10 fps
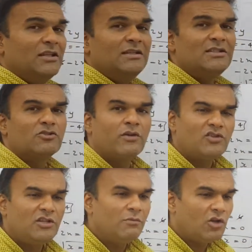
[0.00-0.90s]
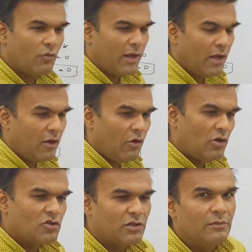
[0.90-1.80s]
this, question number 12
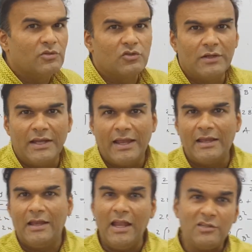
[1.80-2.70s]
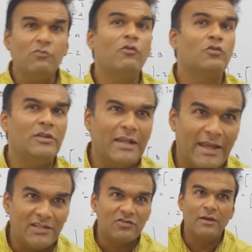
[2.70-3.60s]
also comes to an end. Let's move on to the
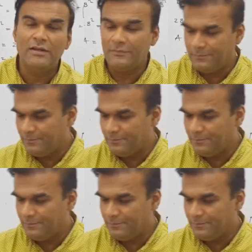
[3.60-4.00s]
next one.